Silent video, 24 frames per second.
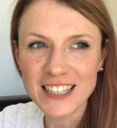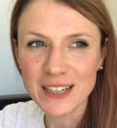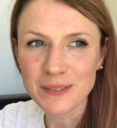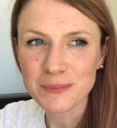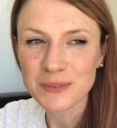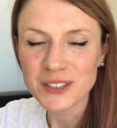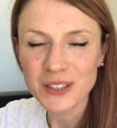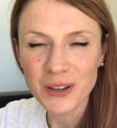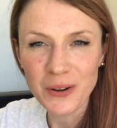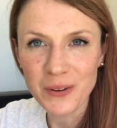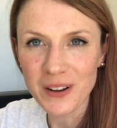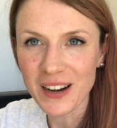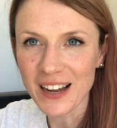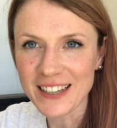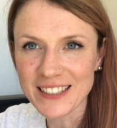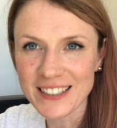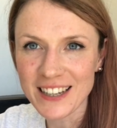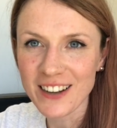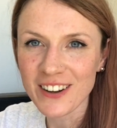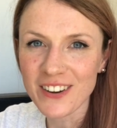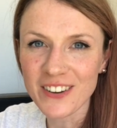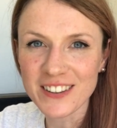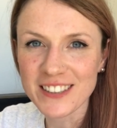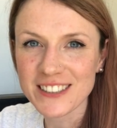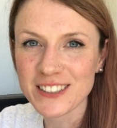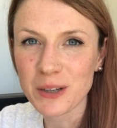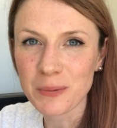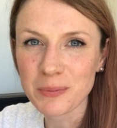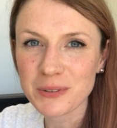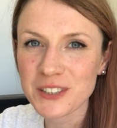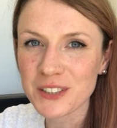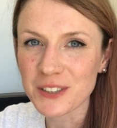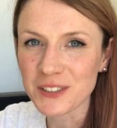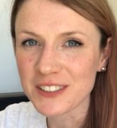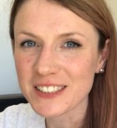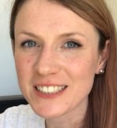and I'm so glad I got this
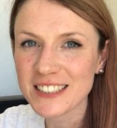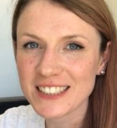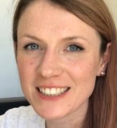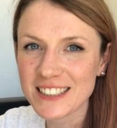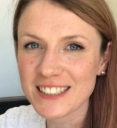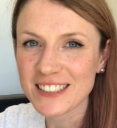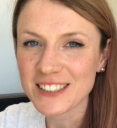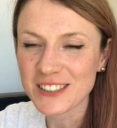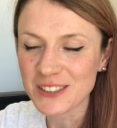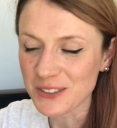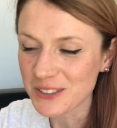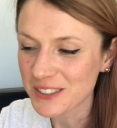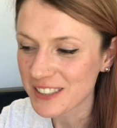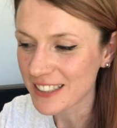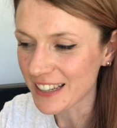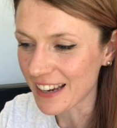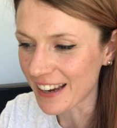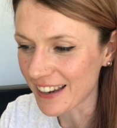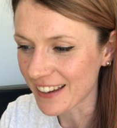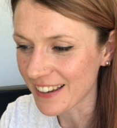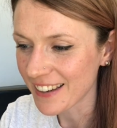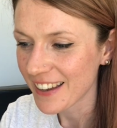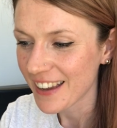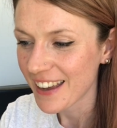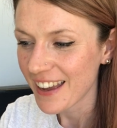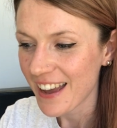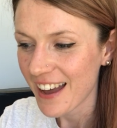opportunity to do today.